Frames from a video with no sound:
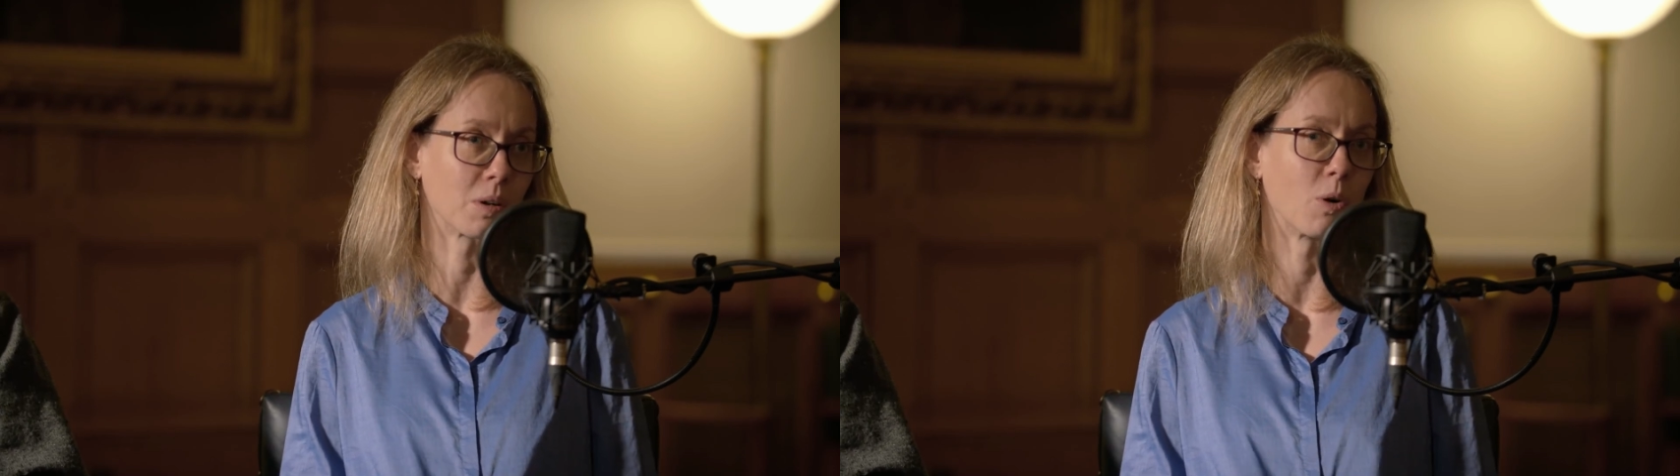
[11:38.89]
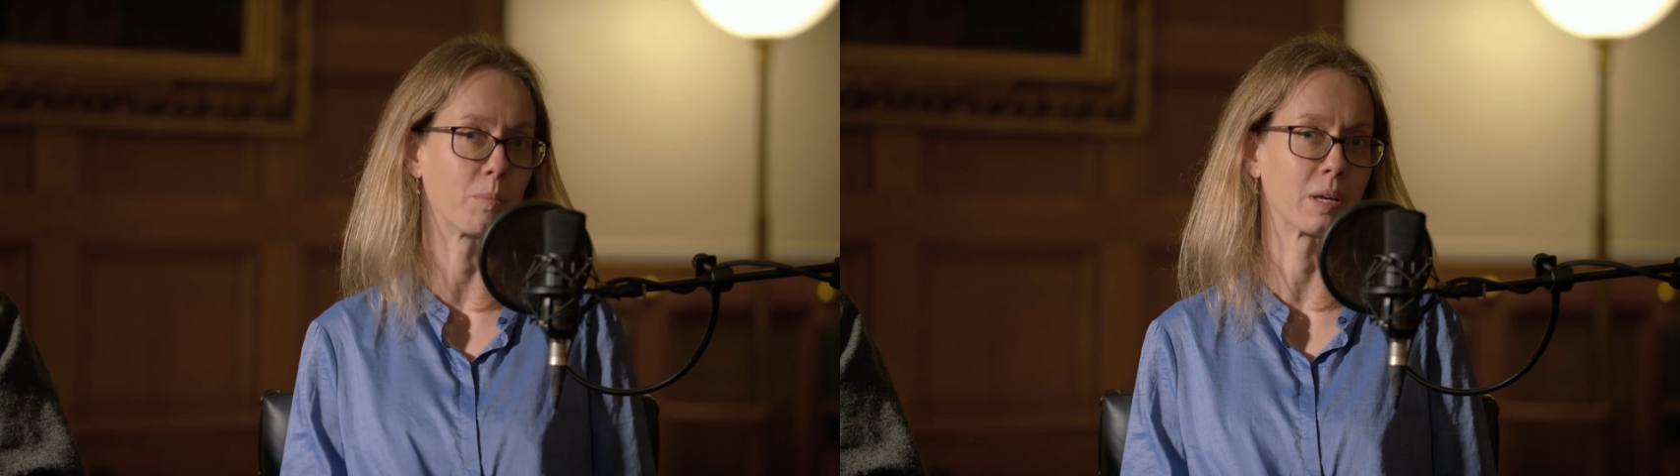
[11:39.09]

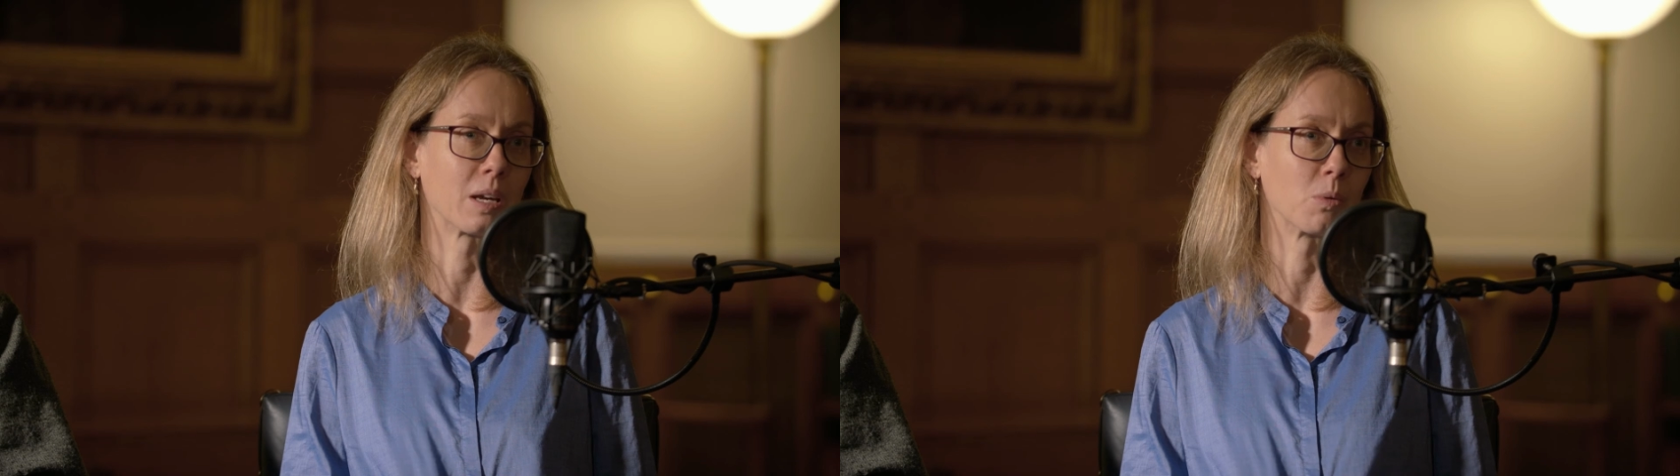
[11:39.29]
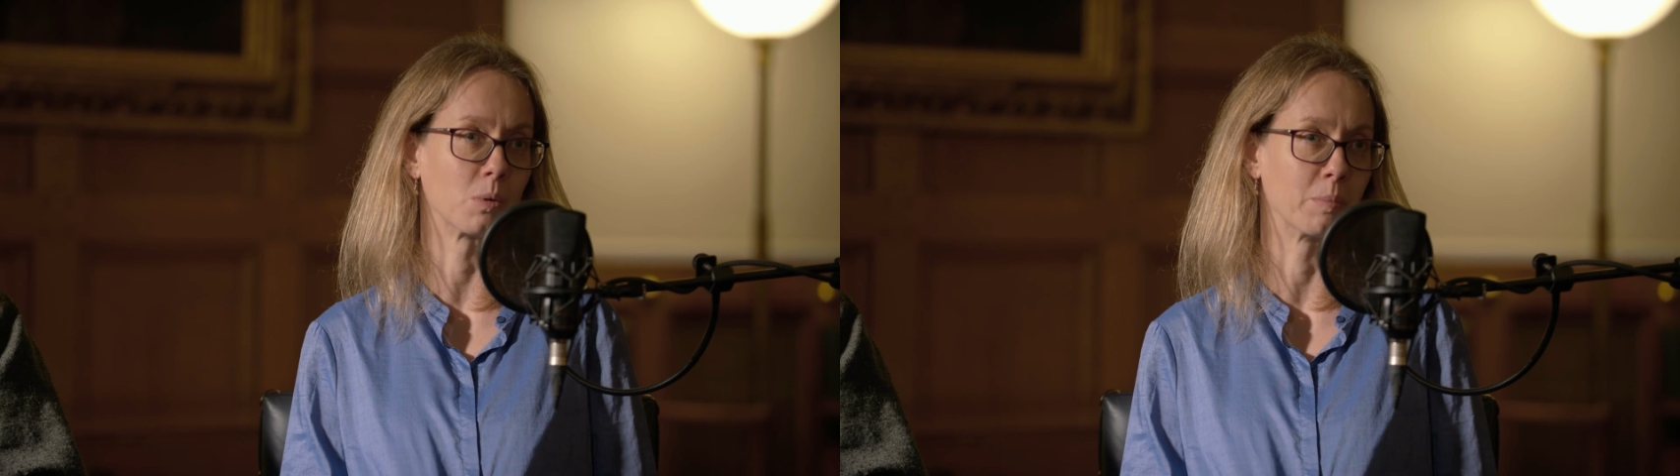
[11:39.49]

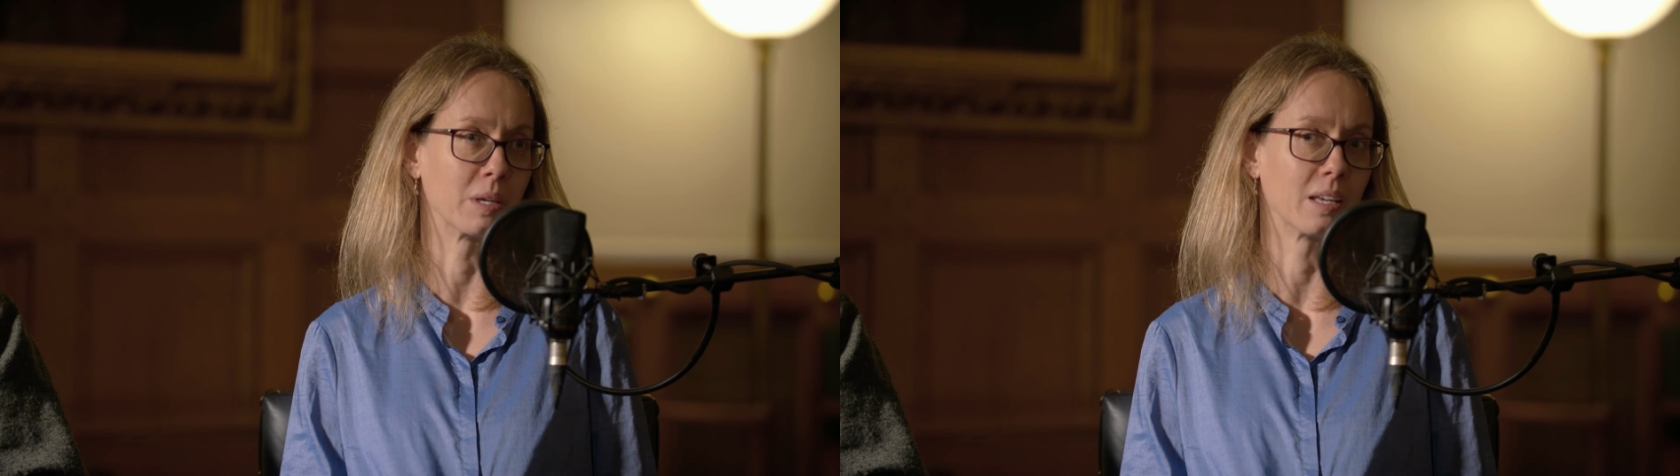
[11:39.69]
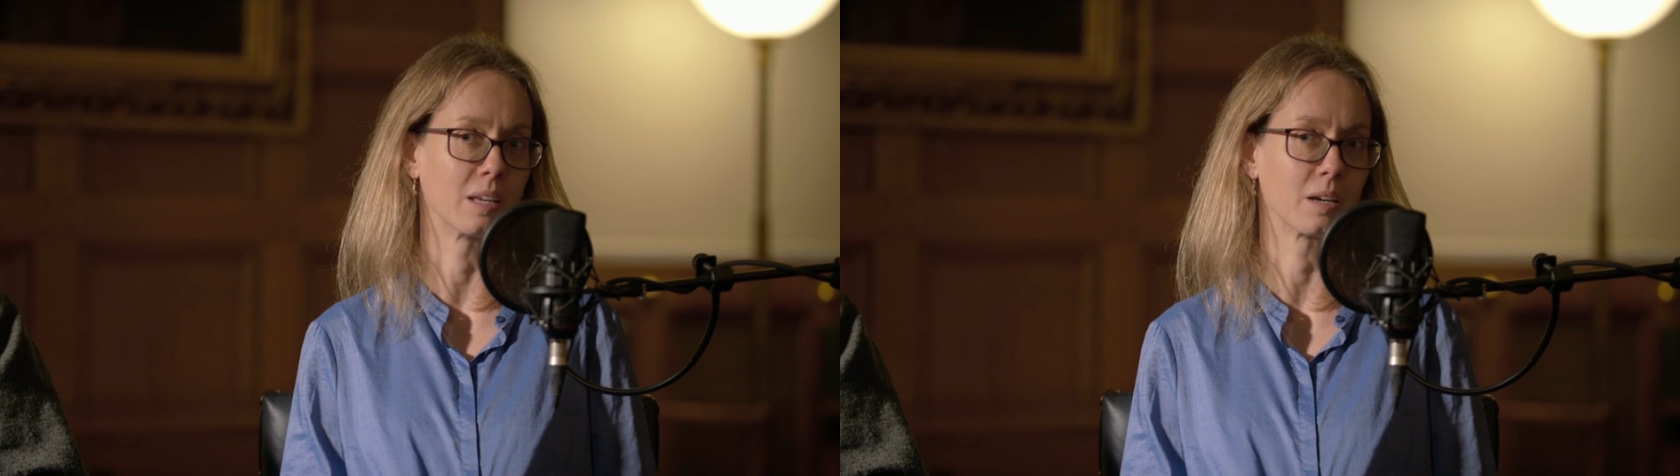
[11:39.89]
hoping will
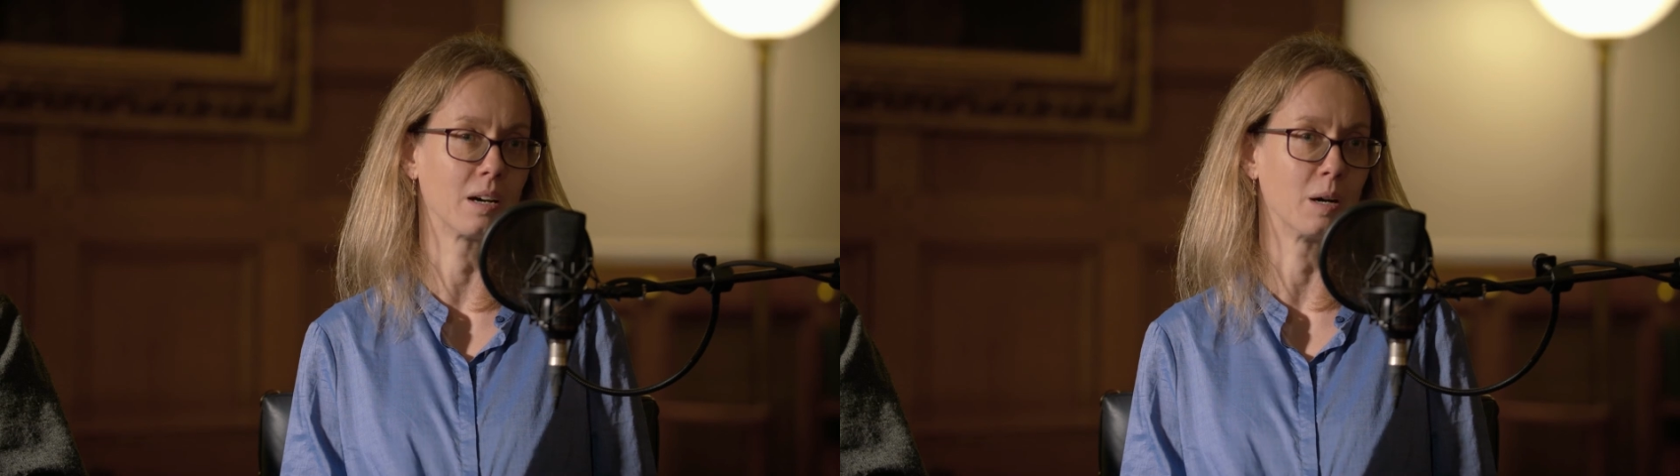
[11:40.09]
be